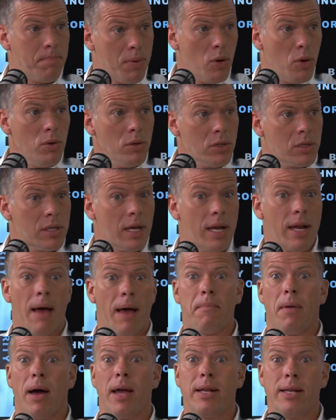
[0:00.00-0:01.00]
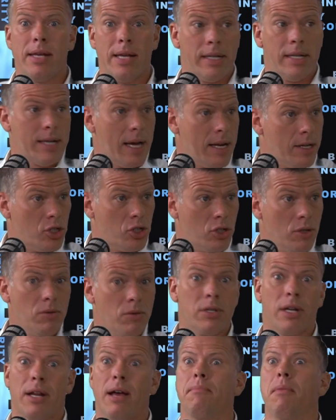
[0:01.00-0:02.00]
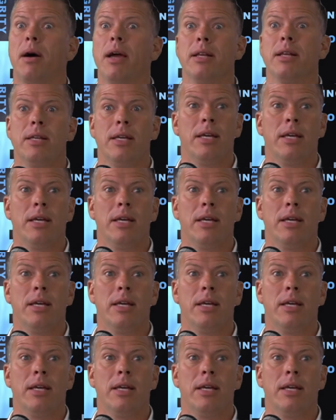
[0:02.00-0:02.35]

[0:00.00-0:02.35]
boots and I might need tennis shoes and I might